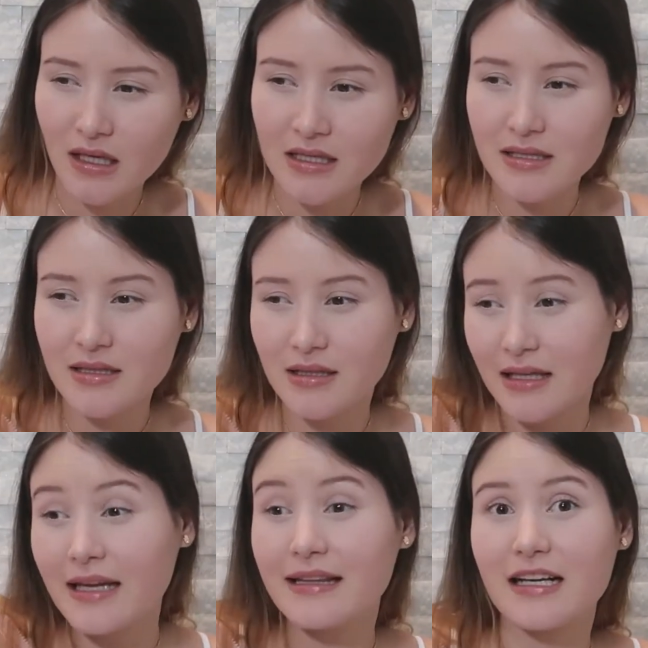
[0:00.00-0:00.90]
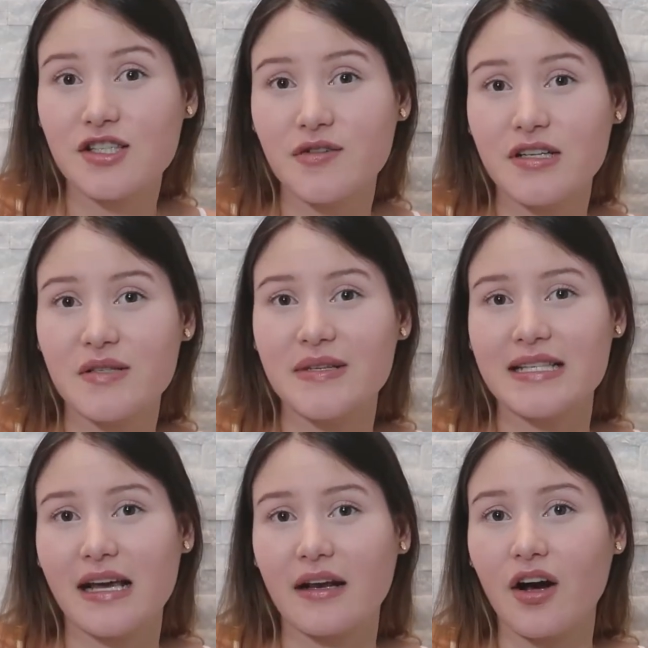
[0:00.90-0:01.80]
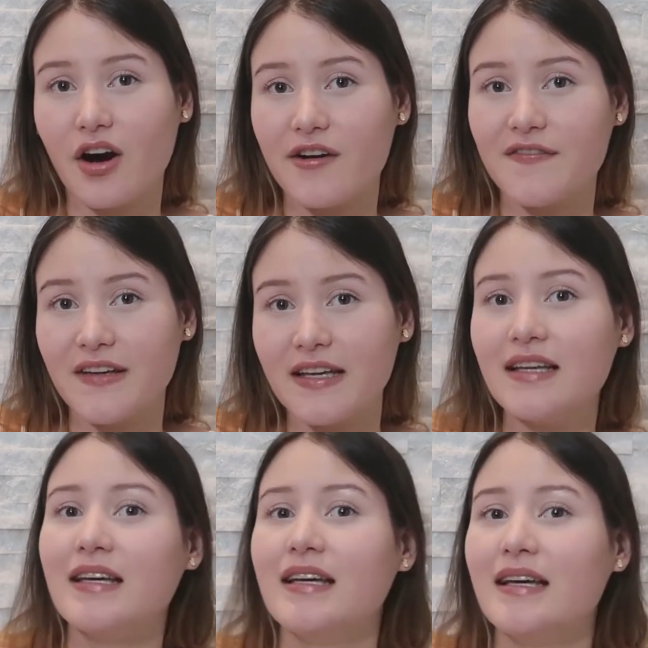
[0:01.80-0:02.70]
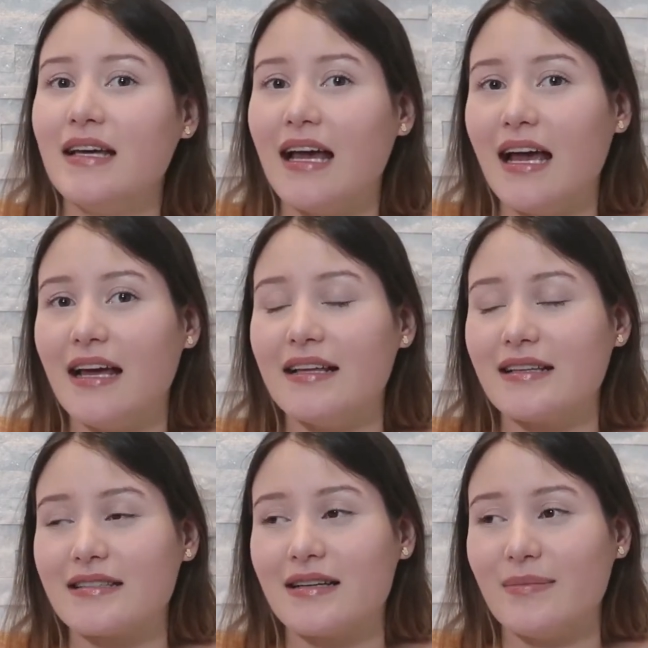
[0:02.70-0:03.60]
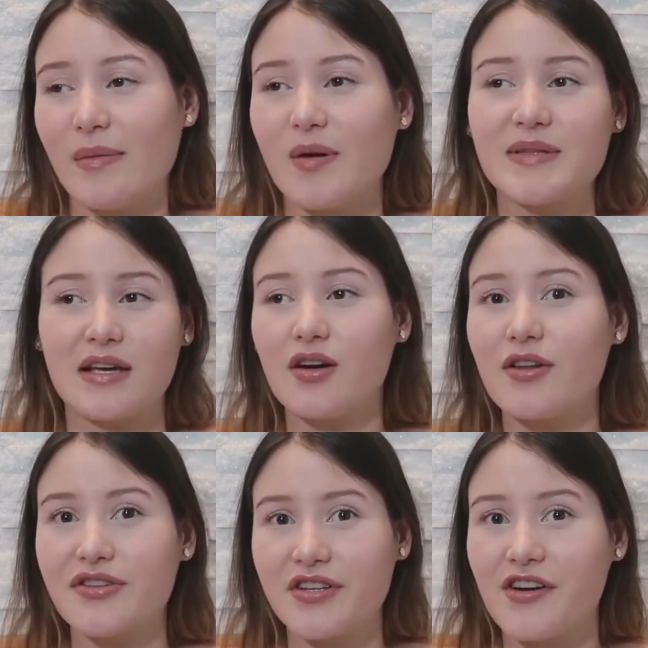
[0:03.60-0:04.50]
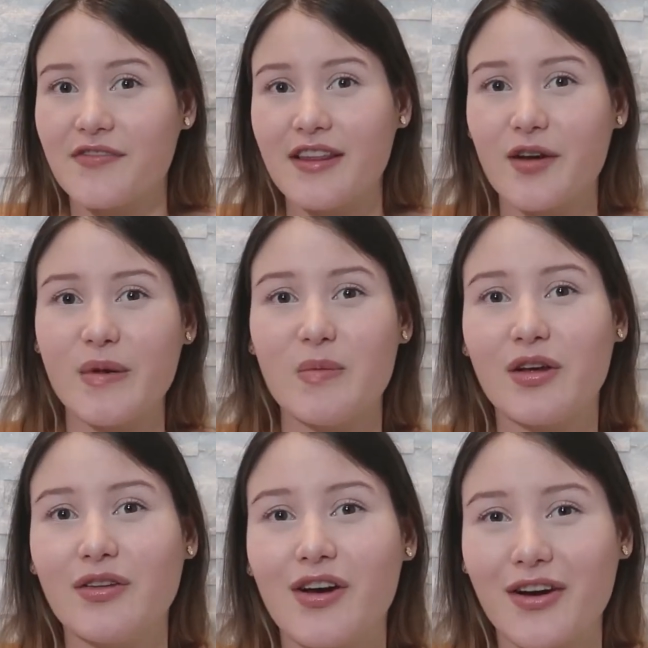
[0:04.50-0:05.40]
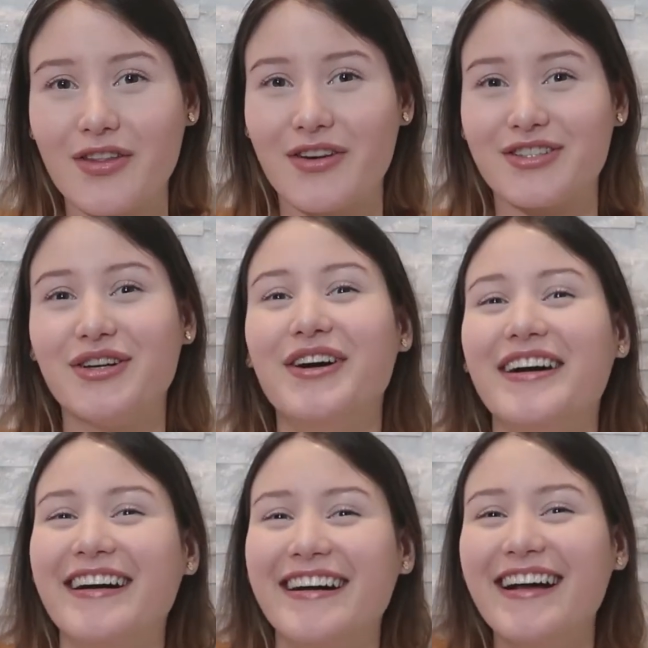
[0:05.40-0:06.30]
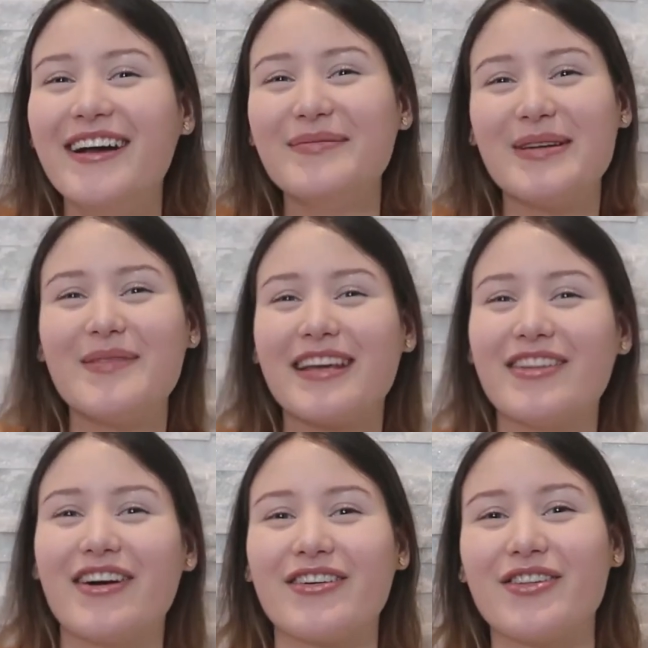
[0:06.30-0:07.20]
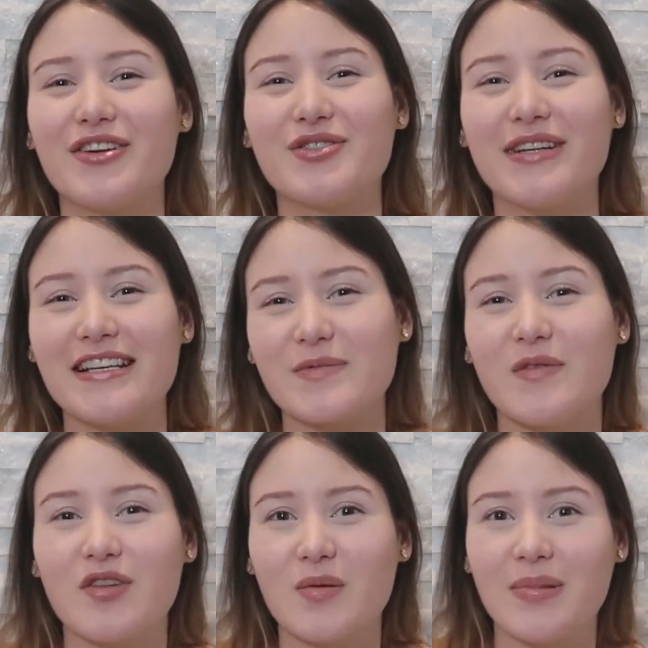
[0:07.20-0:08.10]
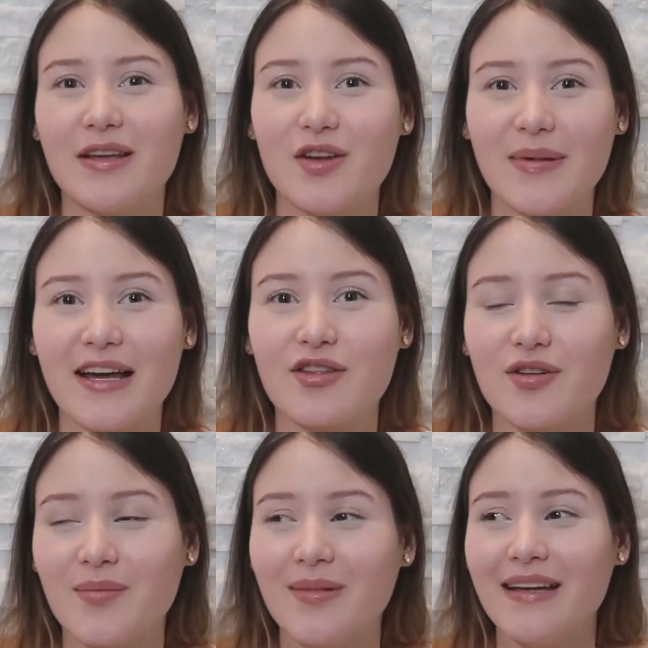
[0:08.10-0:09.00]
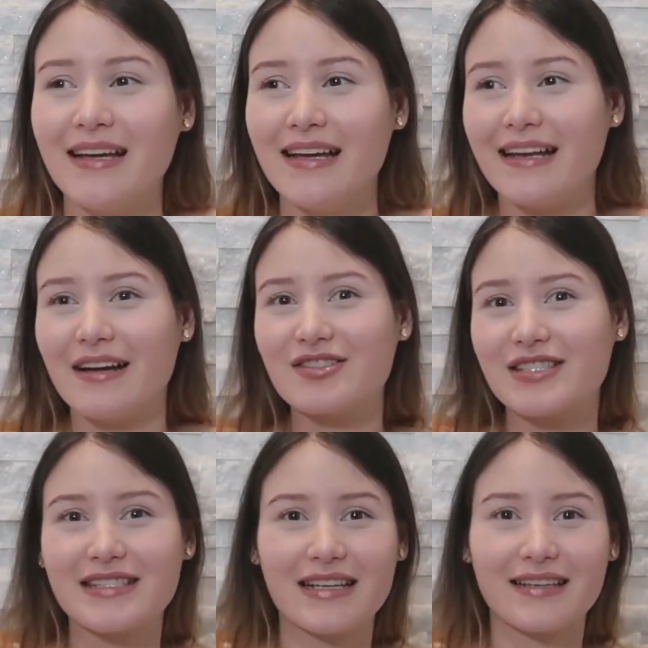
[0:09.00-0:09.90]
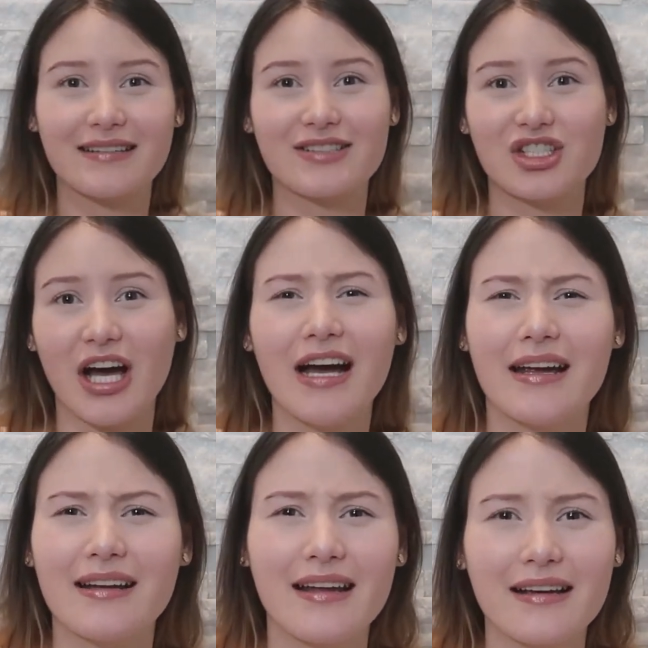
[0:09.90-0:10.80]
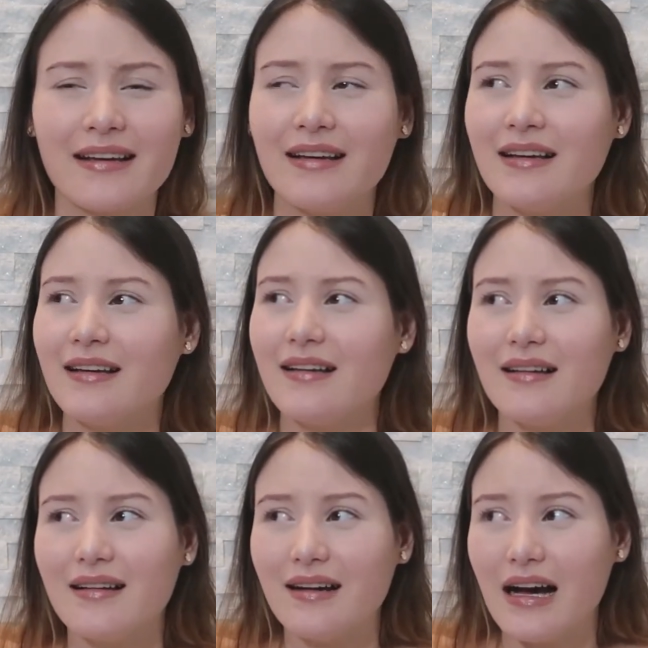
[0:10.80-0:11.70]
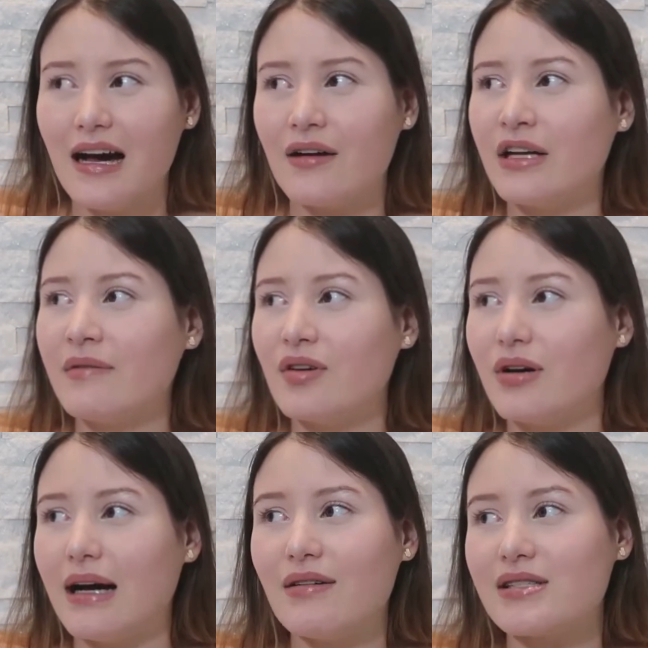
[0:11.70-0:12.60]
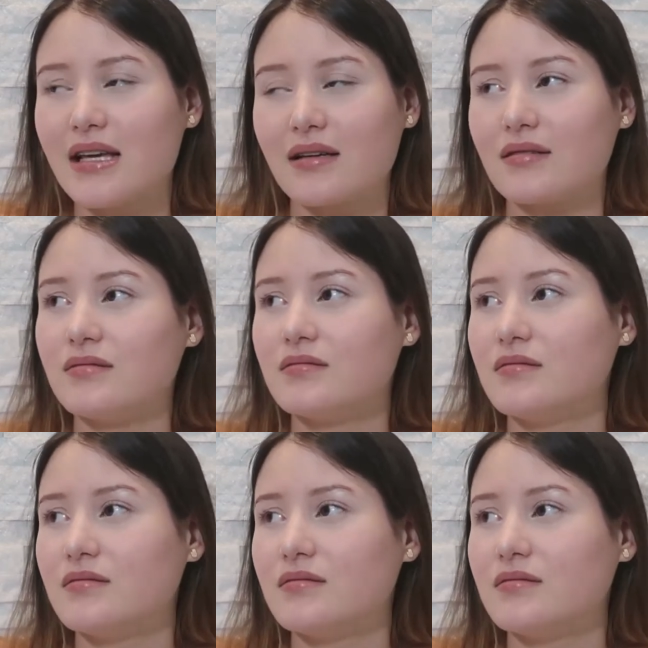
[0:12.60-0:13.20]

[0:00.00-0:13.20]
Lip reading: and the lane next to us was like an RV, and my mom's like, oh, there's an RV there, maybe you can knock on their door. Maybe you can knock on their door and ask them if you can pee in their bathroom. And I was just like shy, like I don't even know, I was like,